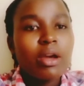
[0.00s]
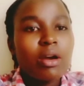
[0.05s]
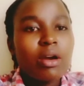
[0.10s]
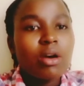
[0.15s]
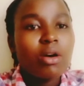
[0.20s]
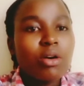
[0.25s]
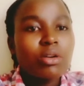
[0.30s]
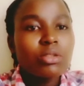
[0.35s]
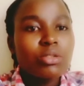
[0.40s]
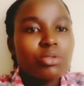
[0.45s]

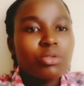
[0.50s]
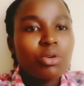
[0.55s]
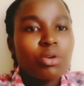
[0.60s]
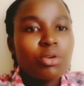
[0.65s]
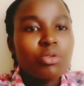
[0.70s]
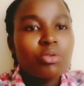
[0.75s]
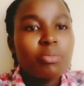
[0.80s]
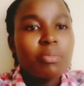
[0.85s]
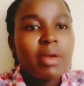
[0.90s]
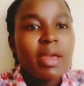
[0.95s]
Also,
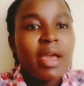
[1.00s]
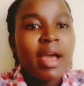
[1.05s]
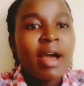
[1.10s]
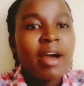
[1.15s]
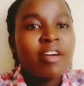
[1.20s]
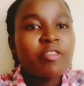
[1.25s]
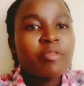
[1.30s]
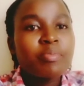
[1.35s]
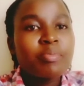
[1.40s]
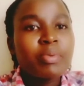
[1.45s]
you may
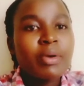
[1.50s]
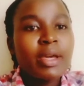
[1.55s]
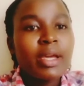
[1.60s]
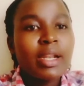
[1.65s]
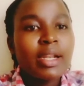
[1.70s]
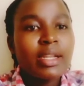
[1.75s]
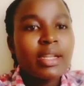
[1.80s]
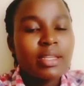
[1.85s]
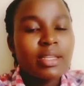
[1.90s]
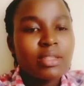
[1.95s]
have
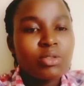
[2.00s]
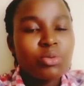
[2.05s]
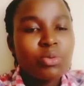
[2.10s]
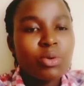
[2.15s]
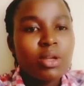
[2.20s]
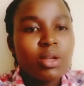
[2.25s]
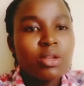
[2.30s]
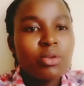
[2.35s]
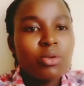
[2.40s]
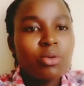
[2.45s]
paleness.
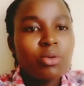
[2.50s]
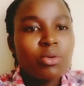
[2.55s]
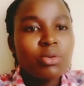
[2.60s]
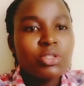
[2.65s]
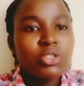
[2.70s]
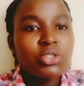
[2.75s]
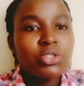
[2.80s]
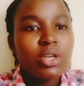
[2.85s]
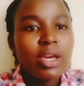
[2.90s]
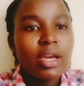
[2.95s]
When
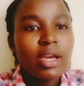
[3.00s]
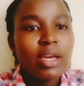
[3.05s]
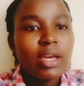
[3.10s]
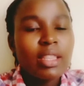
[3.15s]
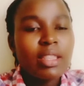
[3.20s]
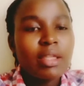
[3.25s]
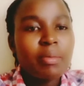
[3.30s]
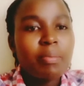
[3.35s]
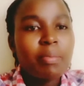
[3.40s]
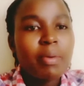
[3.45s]
you check
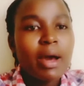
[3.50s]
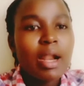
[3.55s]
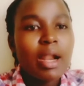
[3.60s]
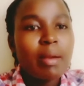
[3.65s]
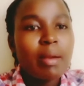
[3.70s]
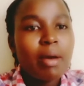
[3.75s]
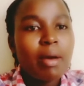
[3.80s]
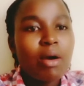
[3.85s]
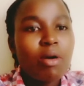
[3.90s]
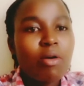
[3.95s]
the
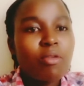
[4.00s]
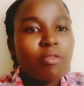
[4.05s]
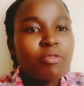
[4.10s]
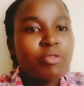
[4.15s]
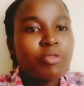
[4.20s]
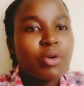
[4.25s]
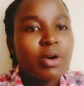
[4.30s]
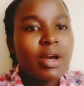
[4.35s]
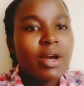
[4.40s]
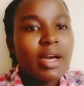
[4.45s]
palm of
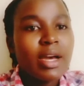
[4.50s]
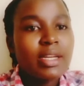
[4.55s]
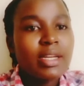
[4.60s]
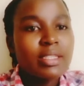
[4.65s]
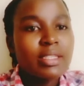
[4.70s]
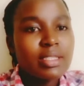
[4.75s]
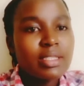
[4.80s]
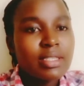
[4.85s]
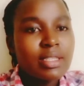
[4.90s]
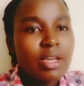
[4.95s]
your
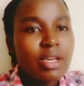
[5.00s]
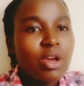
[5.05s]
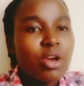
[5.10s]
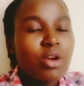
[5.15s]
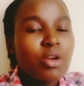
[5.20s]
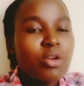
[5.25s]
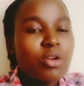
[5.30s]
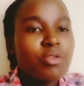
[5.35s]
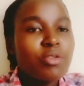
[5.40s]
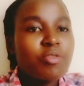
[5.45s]
hands,
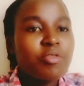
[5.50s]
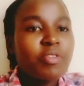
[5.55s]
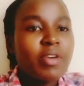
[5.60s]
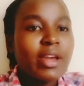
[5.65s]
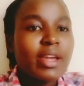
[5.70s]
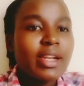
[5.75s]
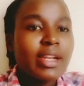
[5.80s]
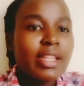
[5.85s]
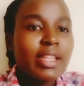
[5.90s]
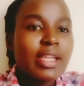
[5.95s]
you
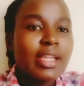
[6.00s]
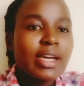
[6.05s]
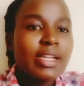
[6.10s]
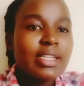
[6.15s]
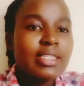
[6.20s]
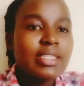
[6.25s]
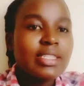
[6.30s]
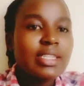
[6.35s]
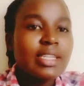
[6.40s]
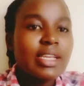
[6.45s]
find
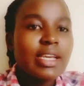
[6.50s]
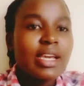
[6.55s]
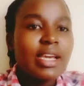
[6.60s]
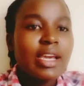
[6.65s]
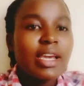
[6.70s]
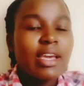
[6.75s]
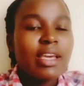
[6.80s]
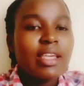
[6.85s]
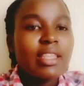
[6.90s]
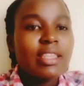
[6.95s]
that
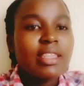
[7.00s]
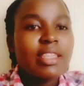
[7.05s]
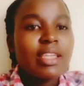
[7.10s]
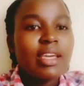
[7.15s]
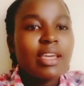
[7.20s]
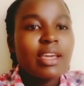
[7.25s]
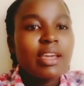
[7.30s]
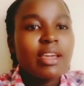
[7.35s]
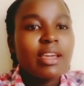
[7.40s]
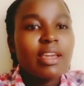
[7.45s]

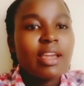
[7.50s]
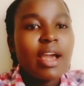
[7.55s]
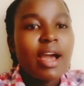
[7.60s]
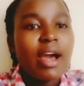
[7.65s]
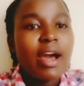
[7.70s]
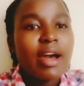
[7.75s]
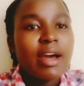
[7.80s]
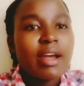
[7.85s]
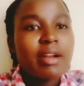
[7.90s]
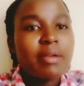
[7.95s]
they
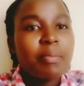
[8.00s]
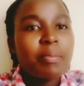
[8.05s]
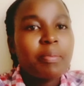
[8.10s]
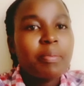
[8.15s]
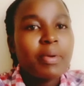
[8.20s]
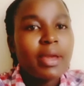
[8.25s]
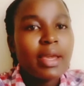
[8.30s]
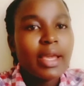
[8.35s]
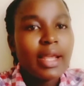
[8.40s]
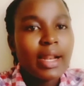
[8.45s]
are
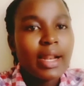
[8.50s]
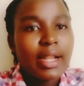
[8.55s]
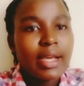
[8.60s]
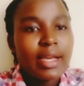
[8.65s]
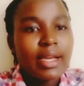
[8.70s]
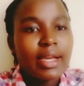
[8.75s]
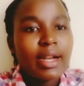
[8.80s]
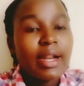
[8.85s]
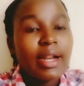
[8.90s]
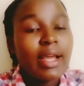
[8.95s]
pale,
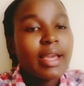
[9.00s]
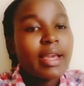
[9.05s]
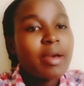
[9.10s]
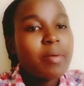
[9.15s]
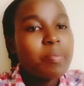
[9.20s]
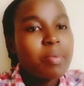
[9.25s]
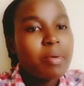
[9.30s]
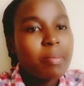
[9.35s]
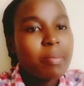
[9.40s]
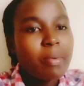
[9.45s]

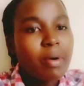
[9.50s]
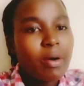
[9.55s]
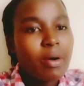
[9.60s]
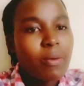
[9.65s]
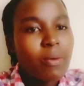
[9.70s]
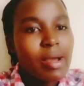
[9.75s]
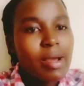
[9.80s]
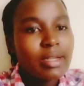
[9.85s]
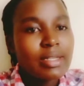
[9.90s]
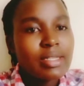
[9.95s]
like paper
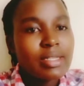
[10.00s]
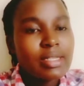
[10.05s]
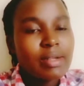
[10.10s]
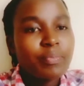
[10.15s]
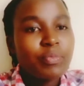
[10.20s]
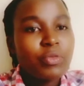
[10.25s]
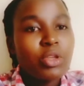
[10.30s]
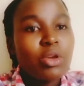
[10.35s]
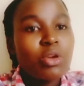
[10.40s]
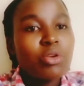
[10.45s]
white.
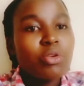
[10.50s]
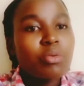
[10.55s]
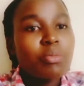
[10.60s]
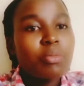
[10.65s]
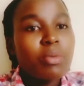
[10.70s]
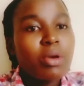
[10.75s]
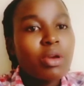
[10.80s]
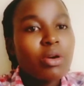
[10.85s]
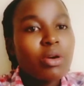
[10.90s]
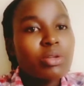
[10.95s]
You
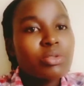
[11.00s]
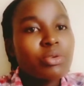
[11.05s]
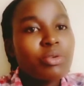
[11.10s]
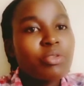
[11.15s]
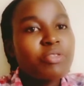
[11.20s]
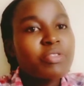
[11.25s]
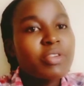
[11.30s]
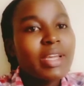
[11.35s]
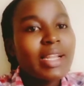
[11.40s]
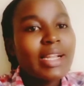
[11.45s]
may also
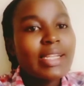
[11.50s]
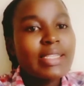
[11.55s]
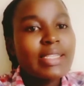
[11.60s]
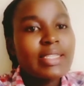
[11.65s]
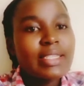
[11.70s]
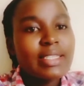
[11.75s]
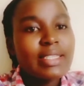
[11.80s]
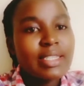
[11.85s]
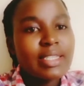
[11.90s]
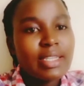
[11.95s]
feel
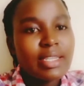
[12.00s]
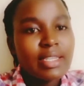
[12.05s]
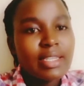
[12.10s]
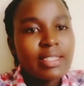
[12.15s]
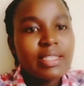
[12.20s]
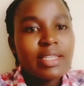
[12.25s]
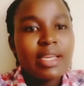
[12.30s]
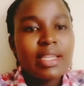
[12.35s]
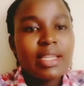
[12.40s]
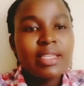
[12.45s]
dizziness.